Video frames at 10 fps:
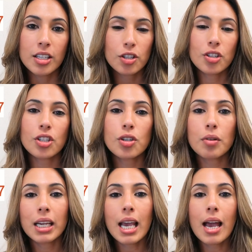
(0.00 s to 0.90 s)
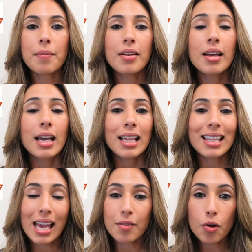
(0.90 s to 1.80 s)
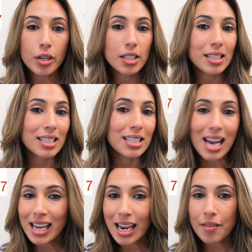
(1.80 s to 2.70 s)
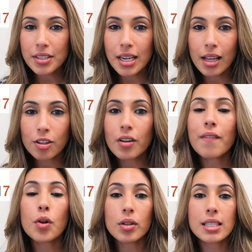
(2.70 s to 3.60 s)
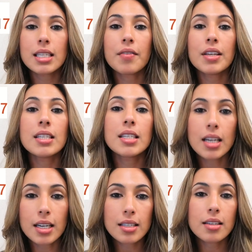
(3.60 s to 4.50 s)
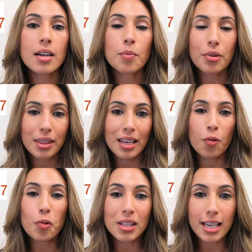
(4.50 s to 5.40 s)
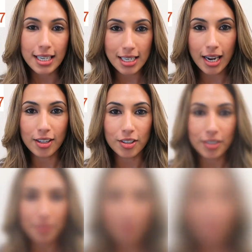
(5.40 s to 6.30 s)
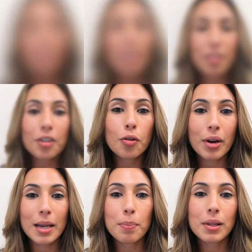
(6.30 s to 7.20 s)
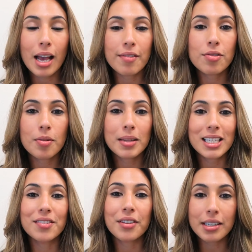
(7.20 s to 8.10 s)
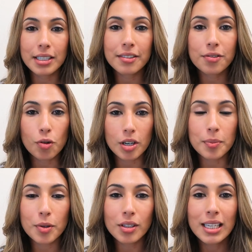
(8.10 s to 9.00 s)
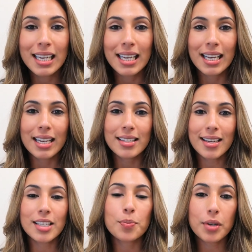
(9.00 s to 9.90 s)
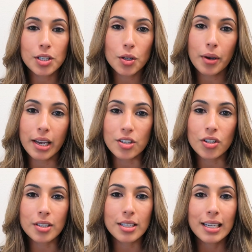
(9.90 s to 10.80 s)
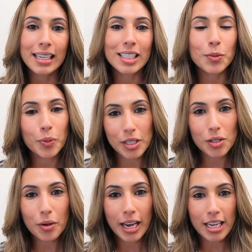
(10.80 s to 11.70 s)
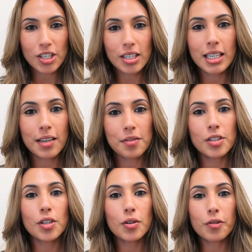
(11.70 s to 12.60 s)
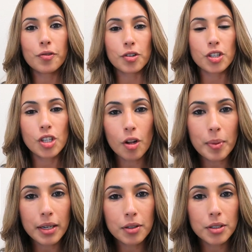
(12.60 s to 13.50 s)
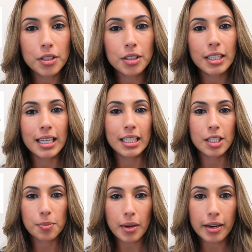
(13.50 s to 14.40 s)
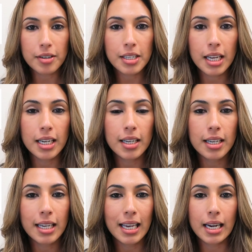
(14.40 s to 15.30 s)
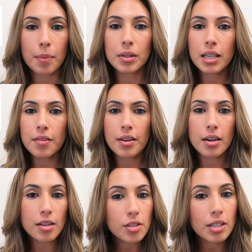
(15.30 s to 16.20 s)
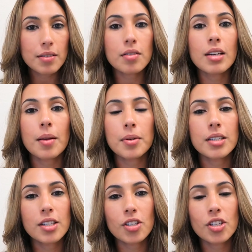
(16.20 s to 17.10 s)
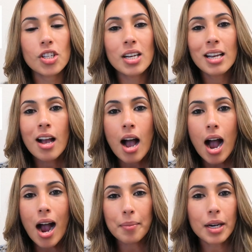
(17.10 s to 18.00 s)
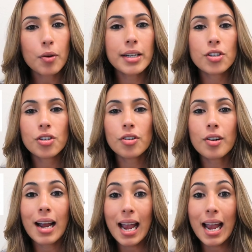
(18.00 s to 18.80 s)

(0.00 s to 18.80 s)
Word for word: So just to recap, Landvoice does not have a dialer. Vulcan 7 does come with a one line dialer. Another great platform that's very affordable is Espresso Agent. Espresso Agent gives you for sale by owner and expired data, and I believe it also gives you a neighborhood search. I'm not quite sure.